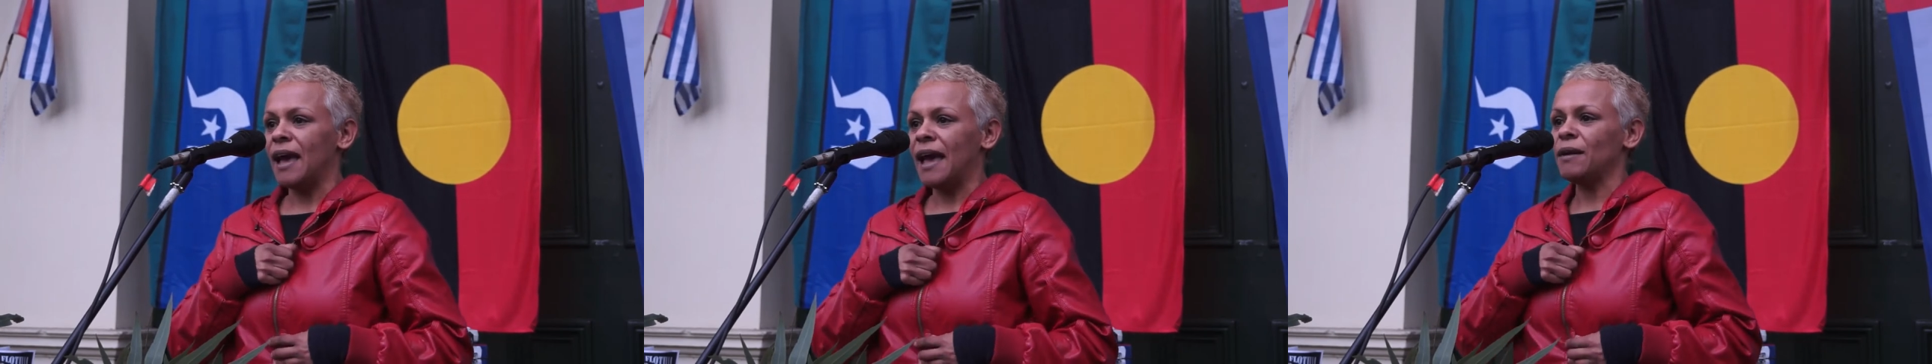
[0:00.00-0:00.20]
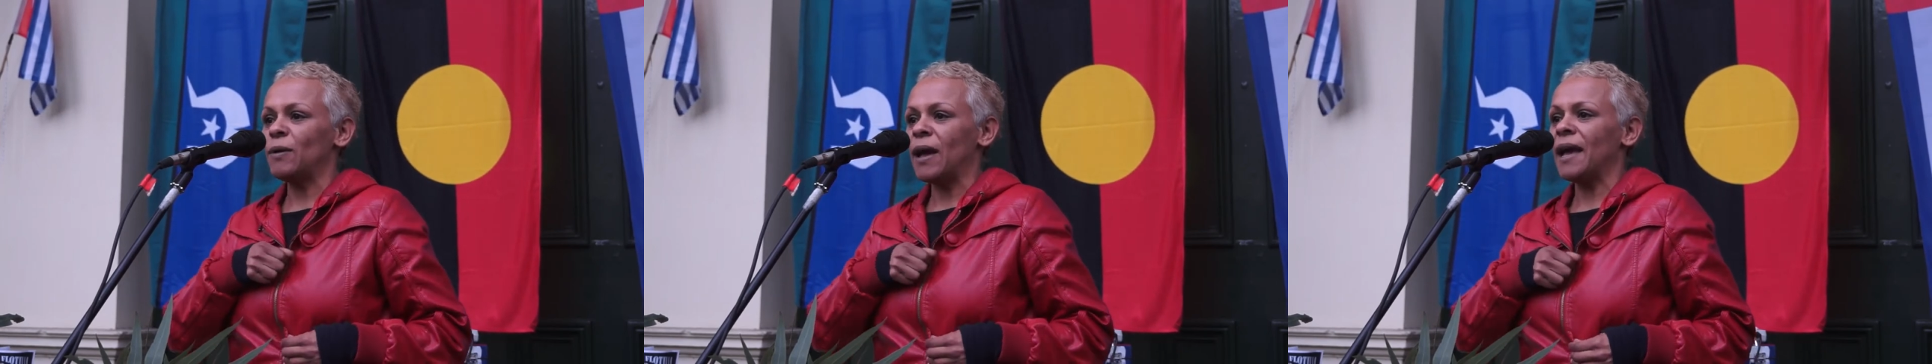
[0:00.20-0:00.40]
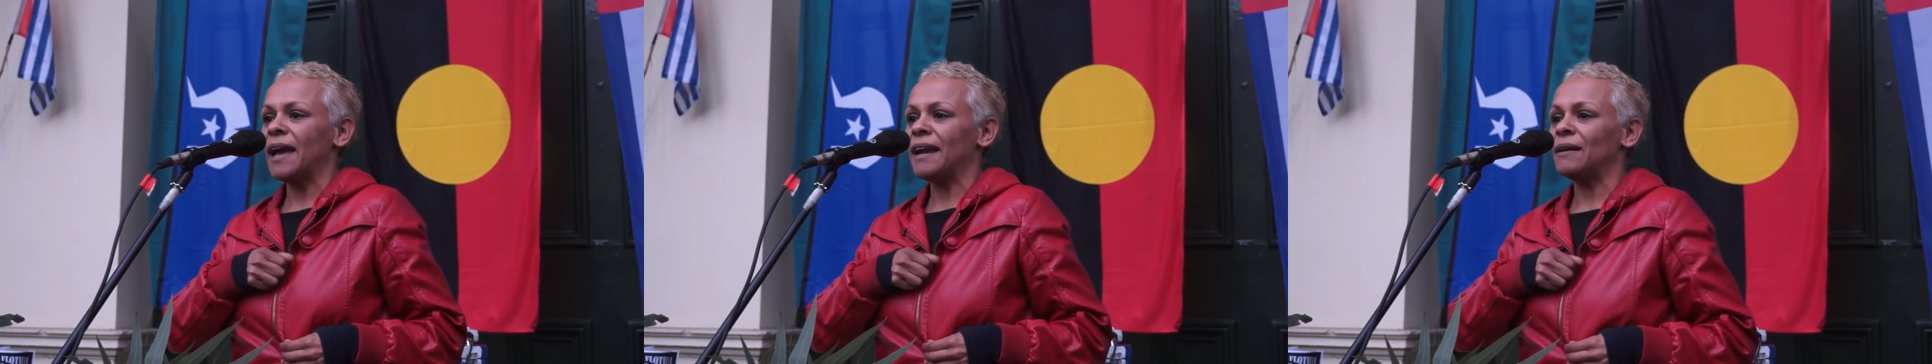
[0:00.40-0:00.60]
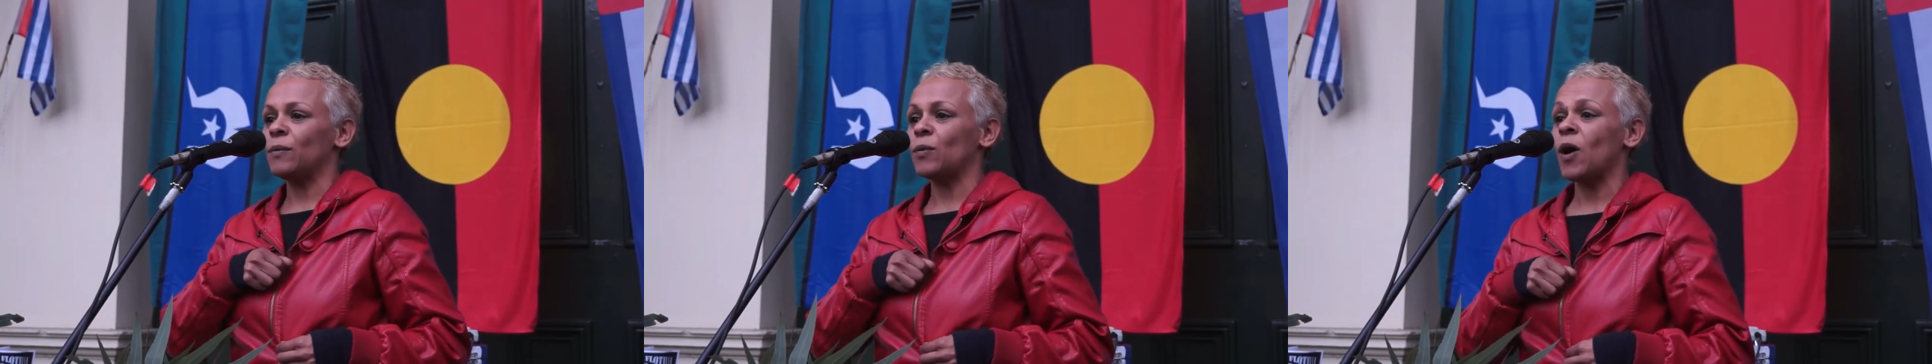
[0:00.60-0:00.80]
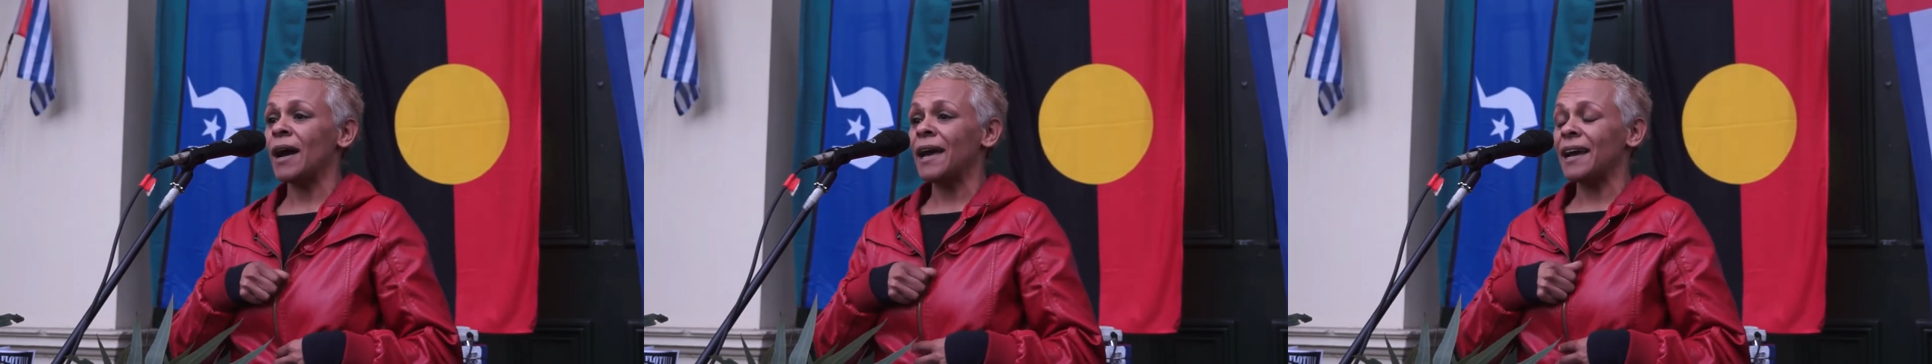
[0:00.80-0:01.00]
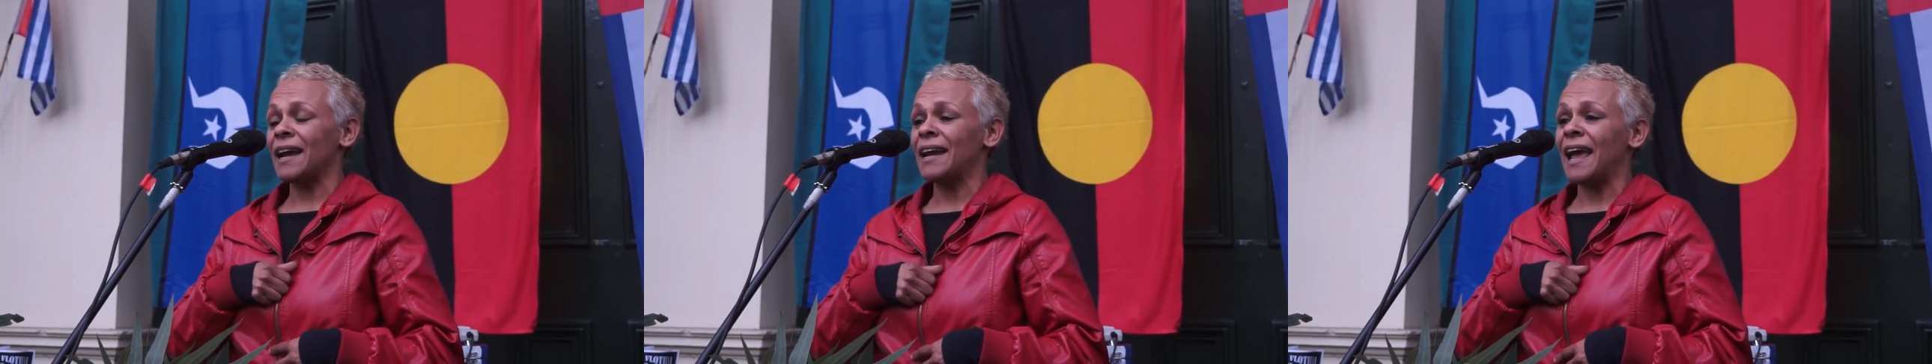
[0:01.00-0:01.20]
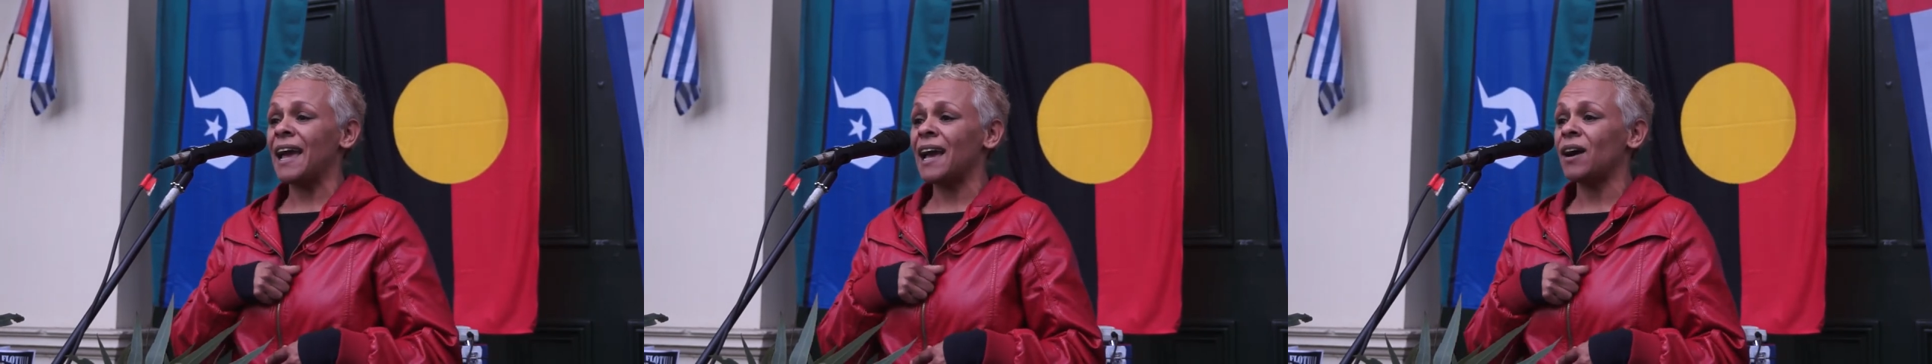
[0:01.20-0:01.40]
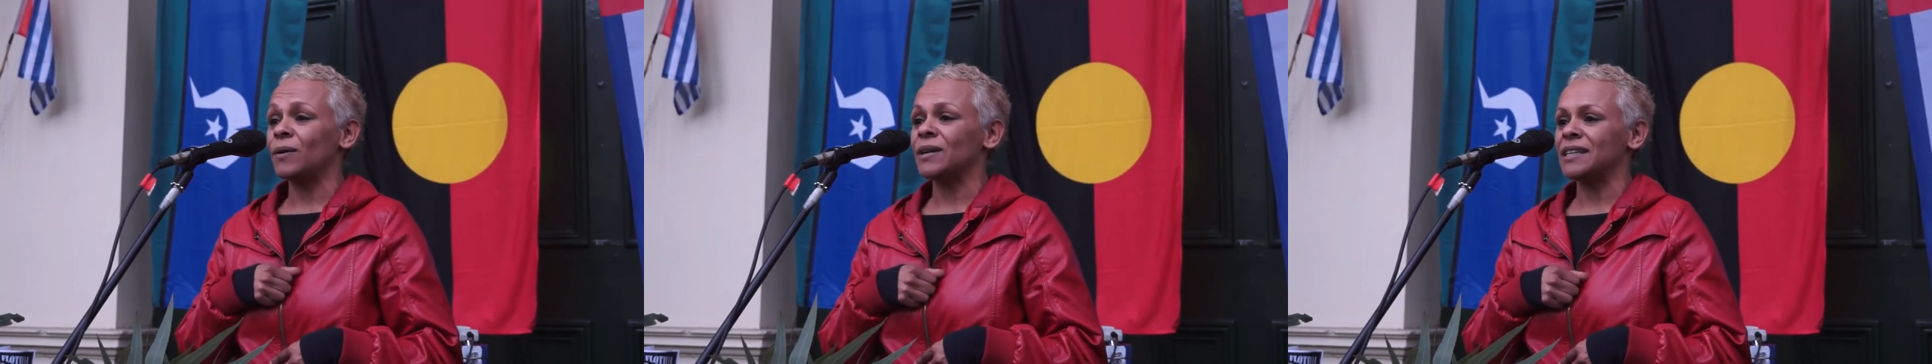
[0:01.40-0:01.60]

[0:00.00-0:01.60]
and, and why and how